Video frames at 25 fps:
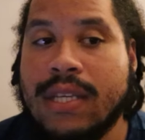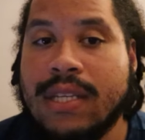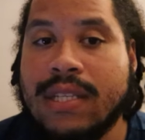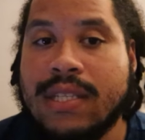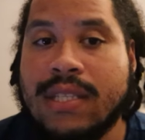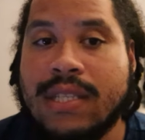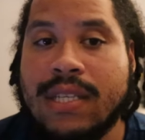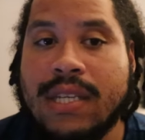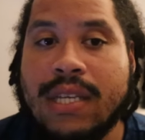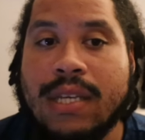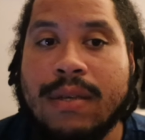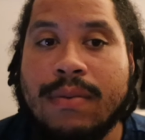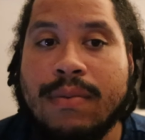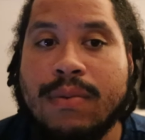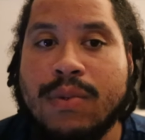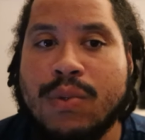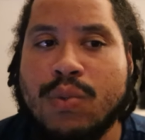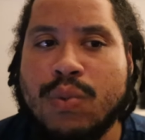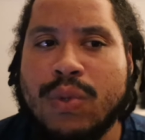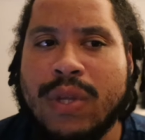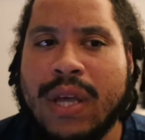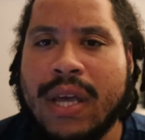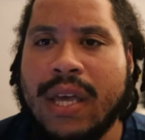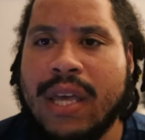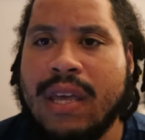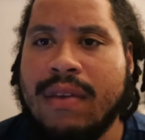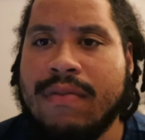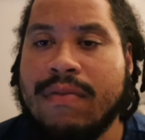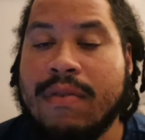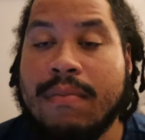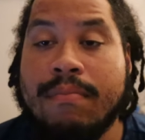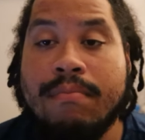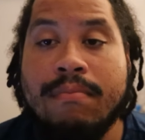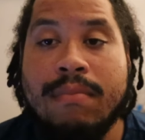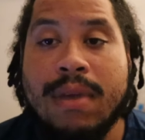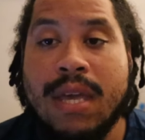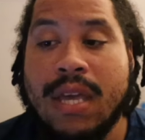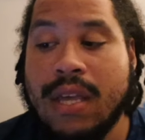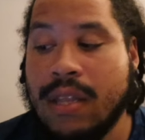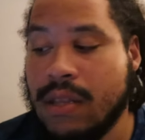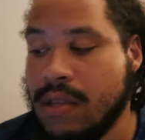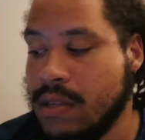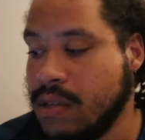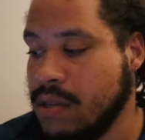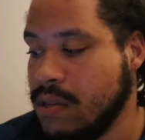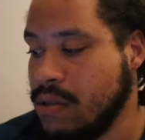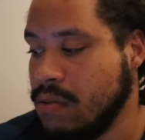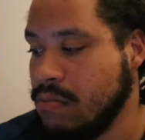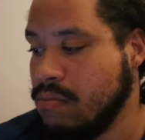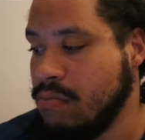these teams would either
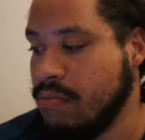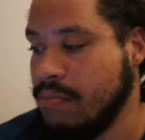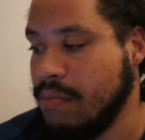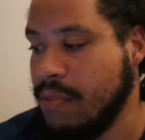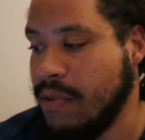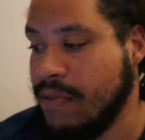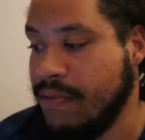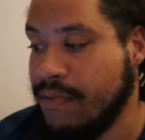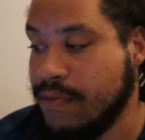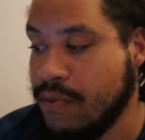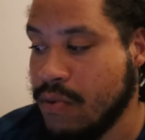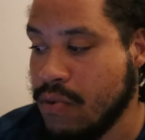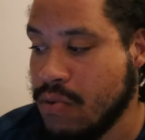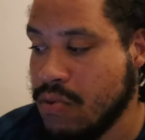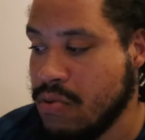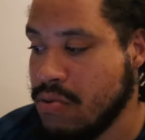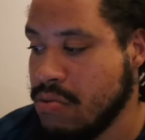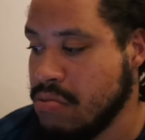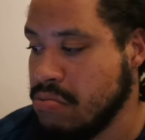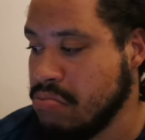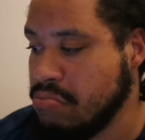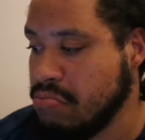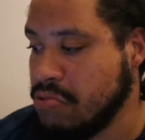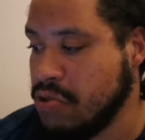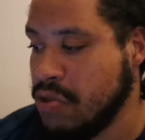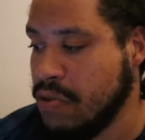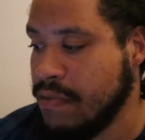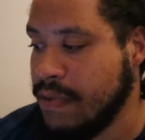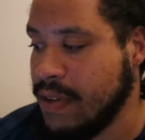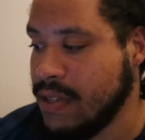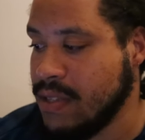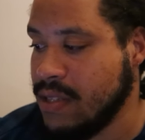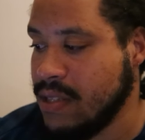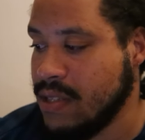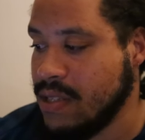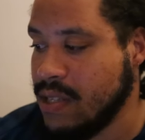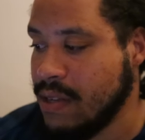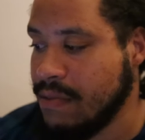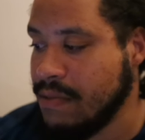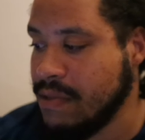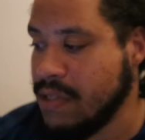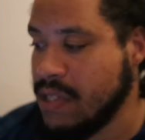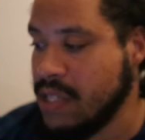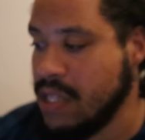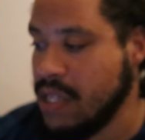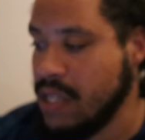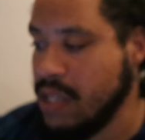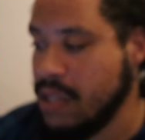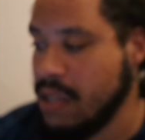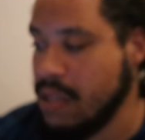meet before
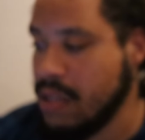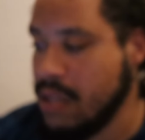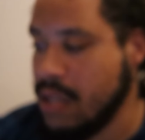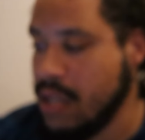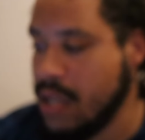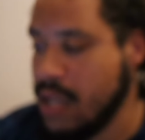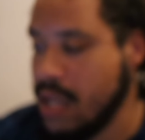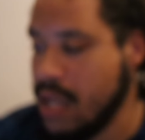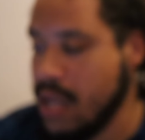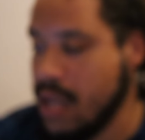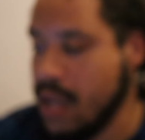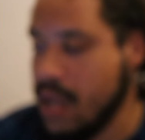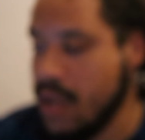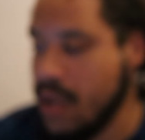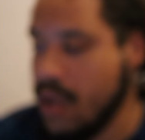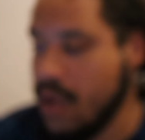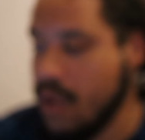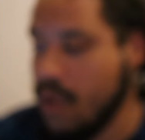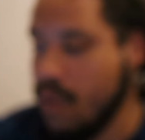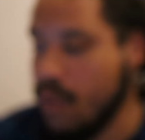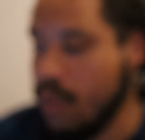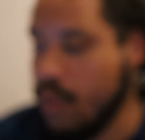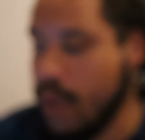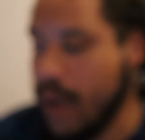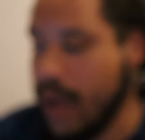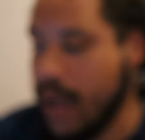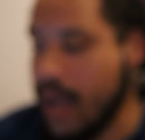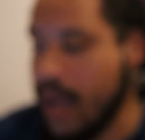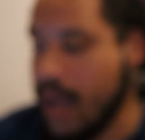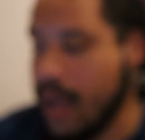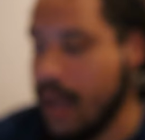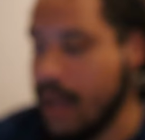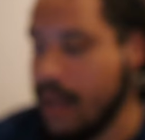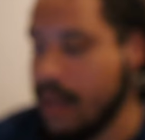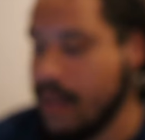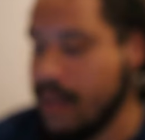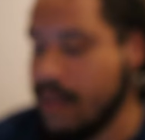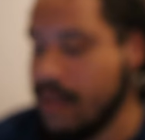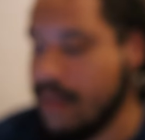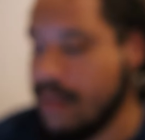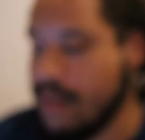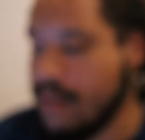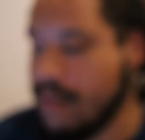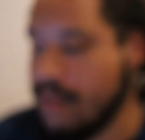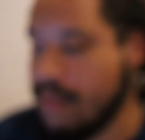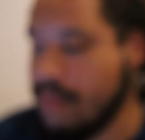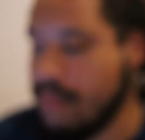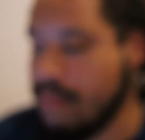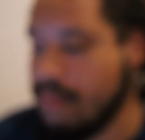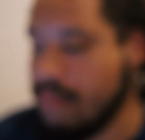2017, where
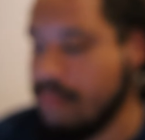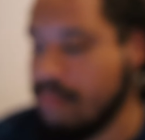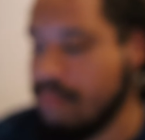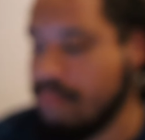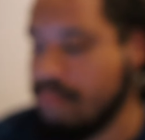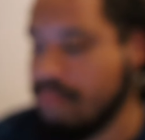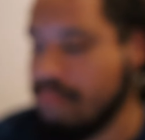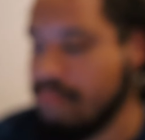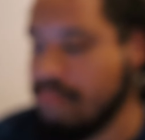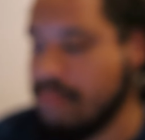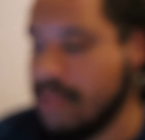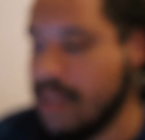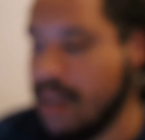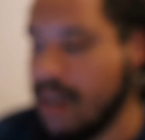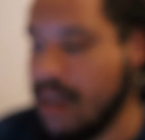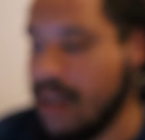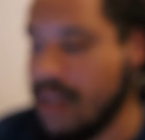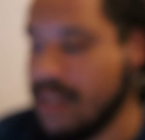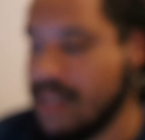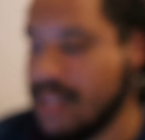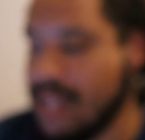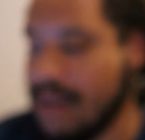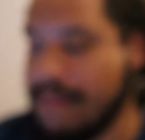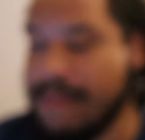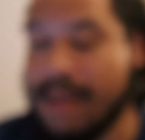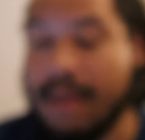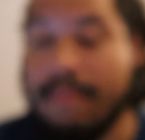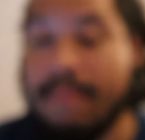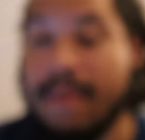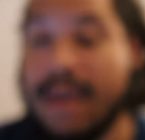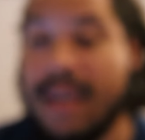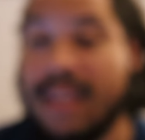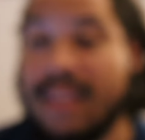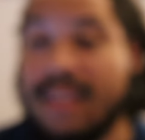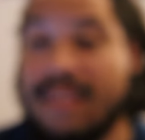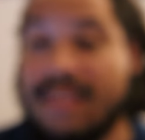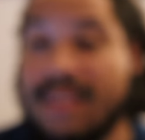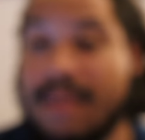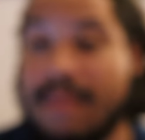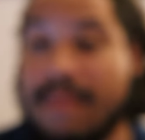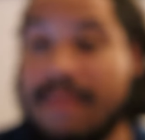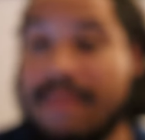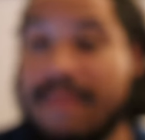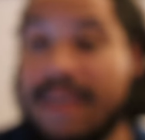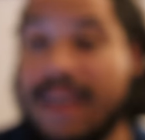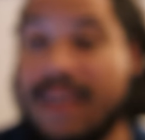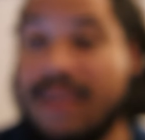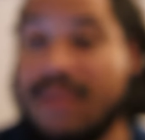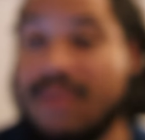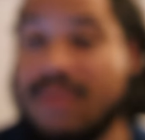the last time they met in the
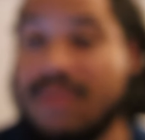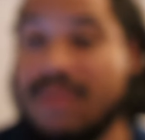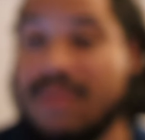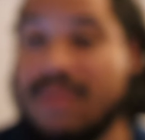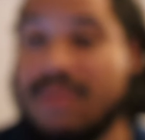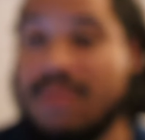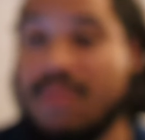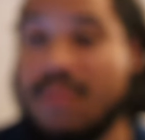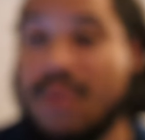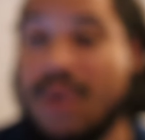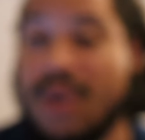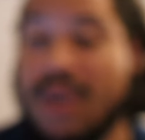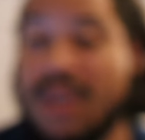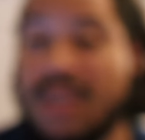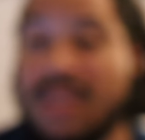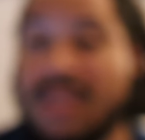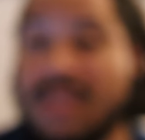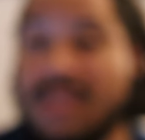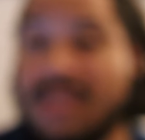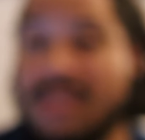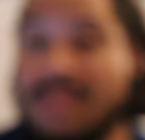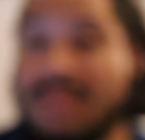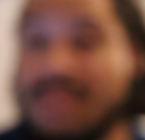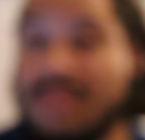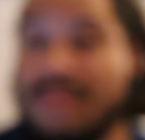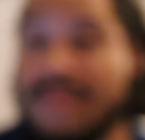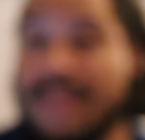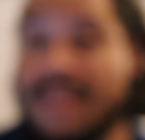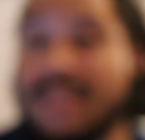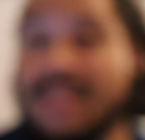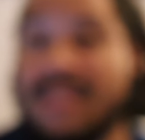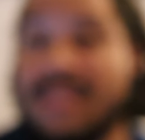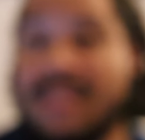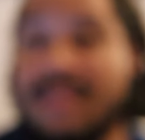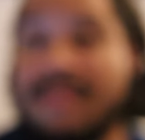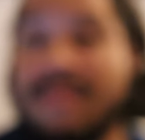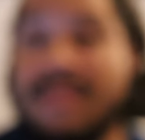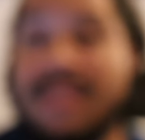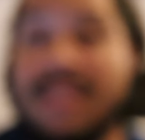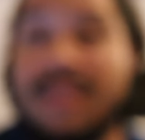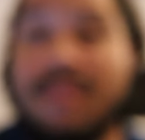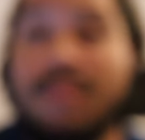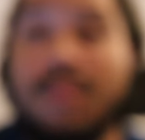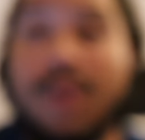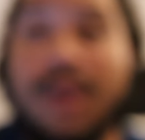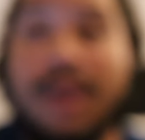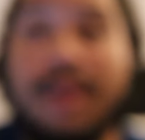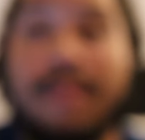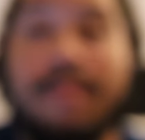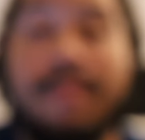semi-finals was 2017,
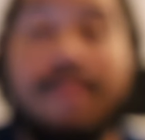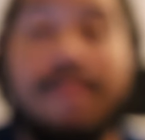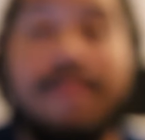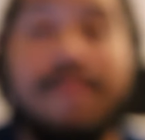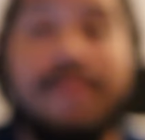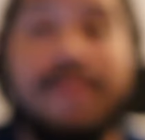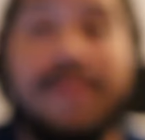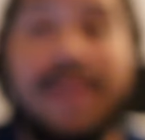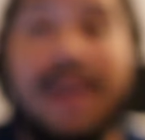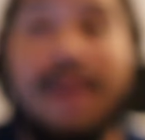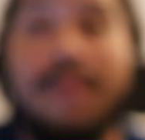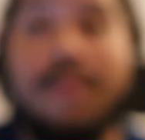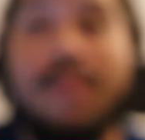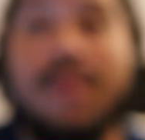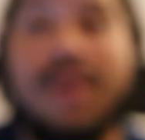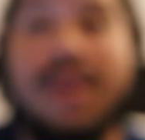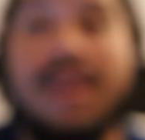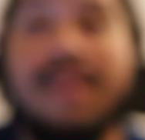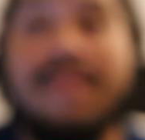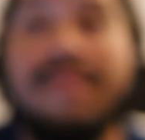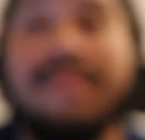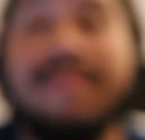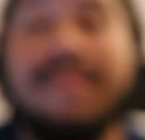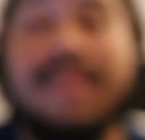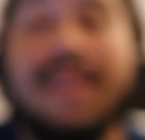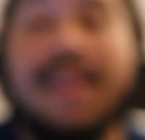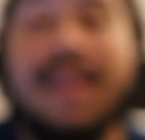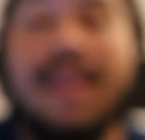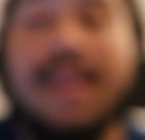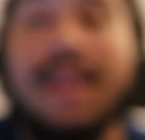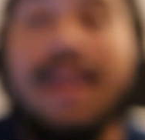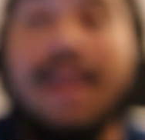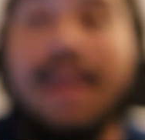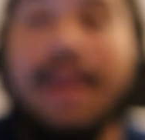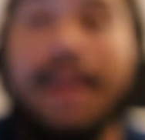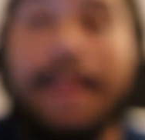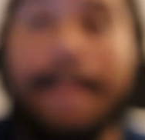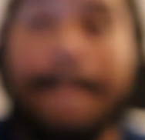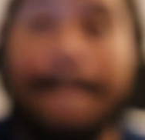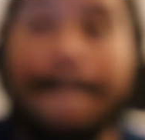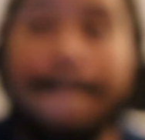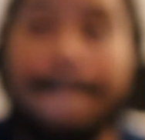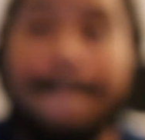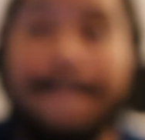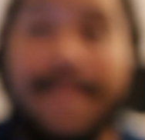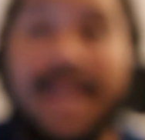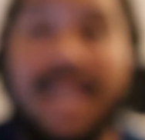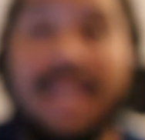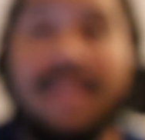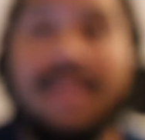where Tamworth
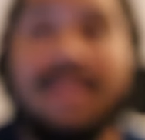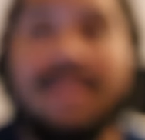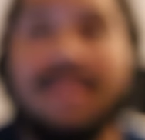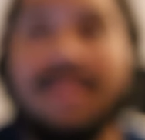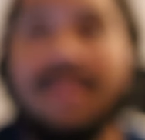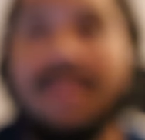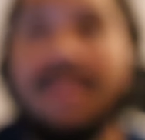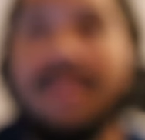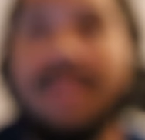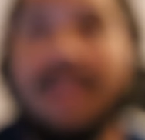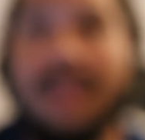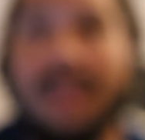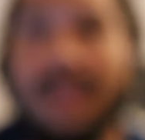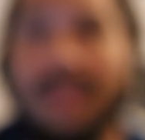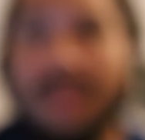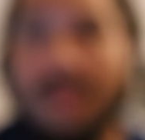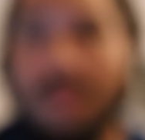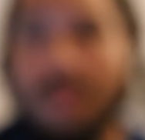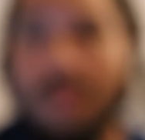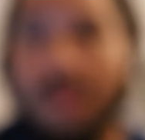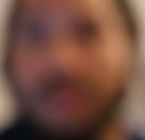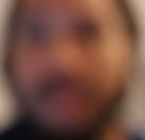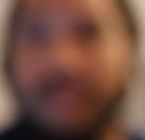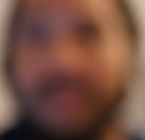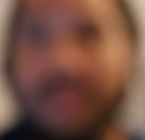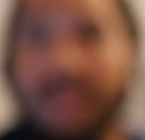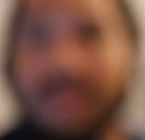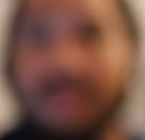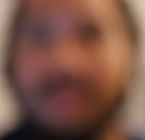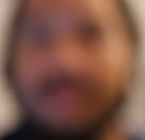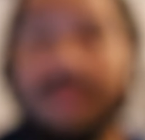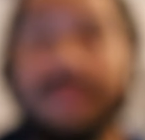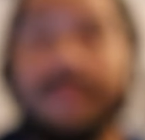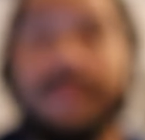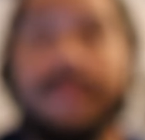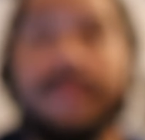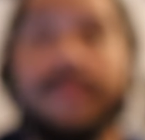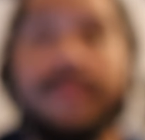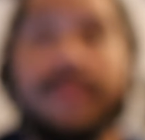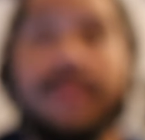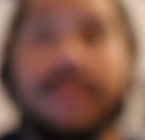beat the London Warriors.